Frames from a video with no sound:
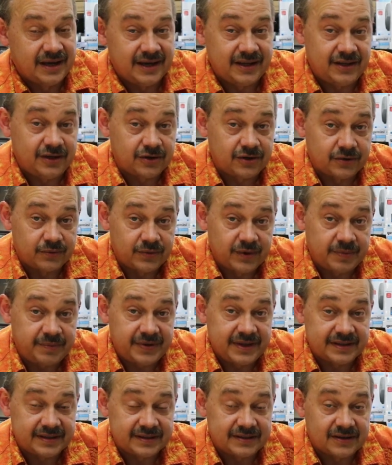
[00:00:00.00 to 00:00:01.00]
and you can
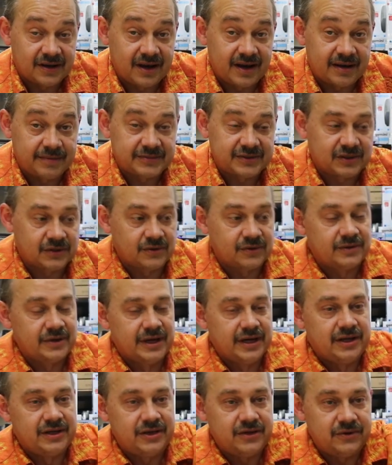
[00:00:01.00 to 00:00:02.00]
repeat the time. So
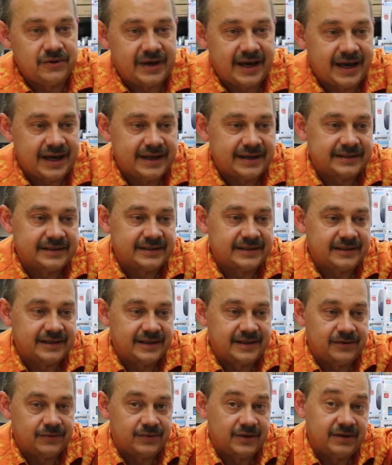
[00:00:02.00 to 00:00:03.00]
you get
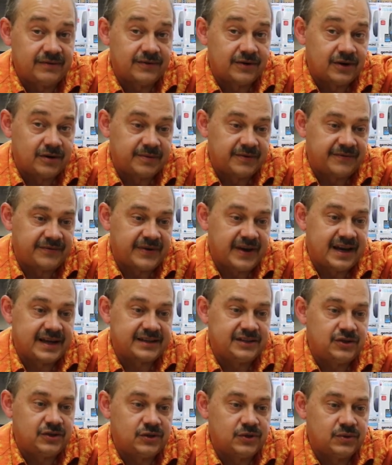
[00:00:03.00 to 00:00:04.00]
the reverb
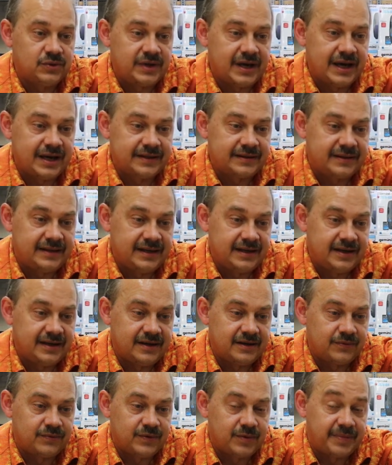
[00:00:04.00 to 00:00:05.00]
effect, you get
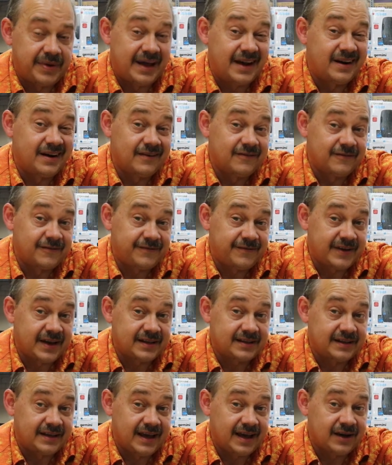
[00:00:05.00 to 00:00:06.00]
the repetitive
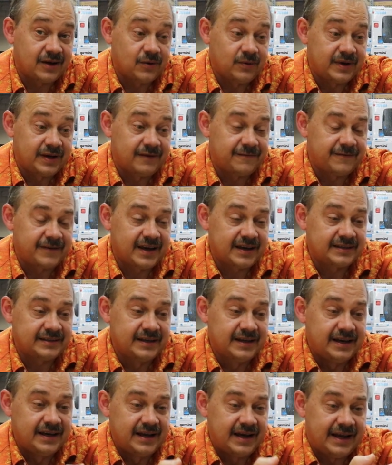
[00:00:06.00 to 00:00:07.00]
effect, the echoing
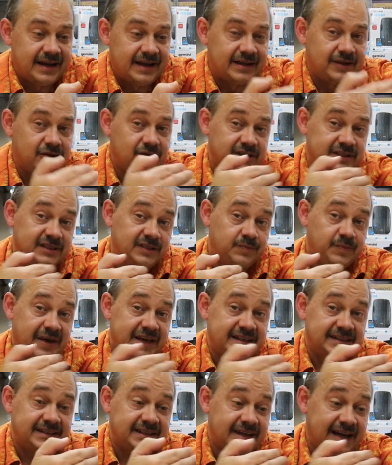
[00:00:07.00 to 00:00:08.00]
effect, and then you can
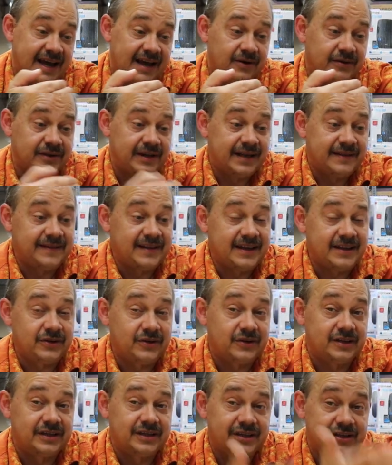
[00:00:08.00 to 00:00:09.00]
space it out. And then you
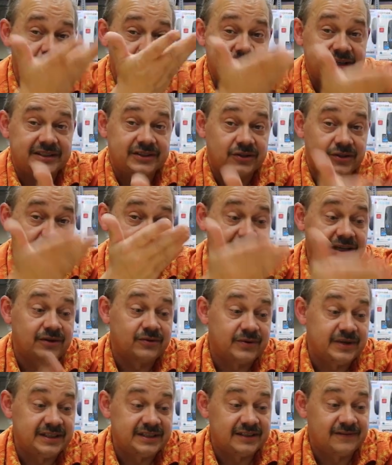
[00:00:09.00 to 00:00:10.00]
can increase or
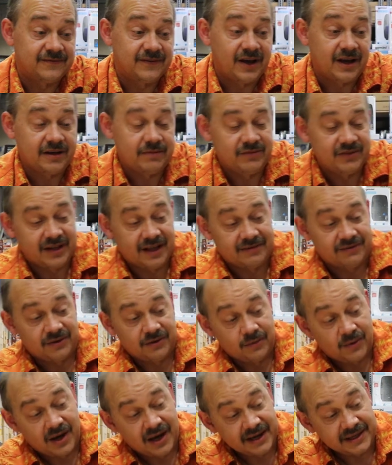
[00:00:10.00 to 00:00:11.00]
decrease it volume
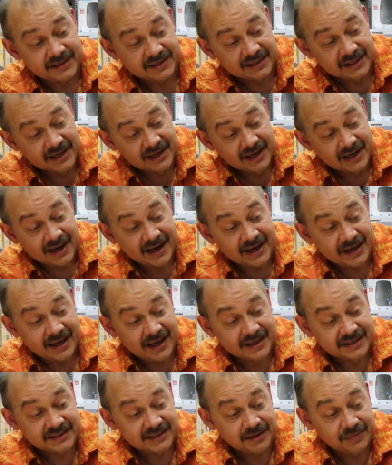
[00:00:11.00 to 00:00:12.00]
level wise
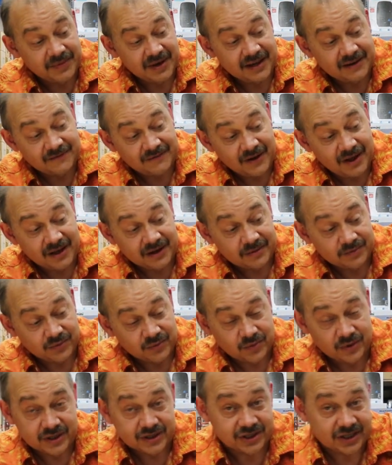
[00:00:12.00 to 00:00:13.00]
against the main
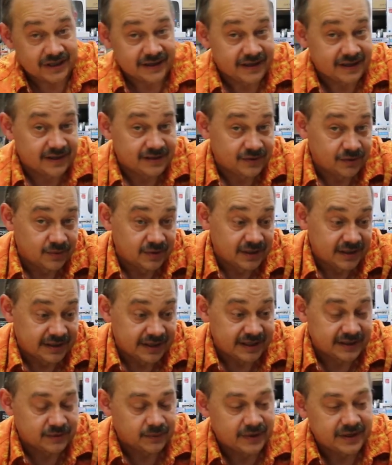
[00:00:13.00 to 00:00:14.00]
volume, which I think is a real
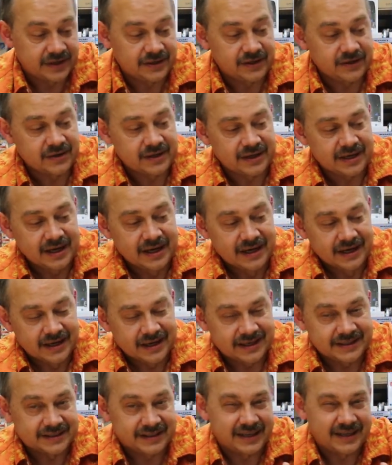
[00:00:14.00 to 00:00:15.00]
nice way to do it
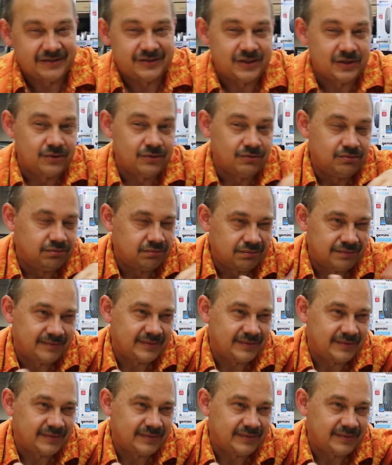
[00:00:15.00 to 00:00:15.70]
because it gives you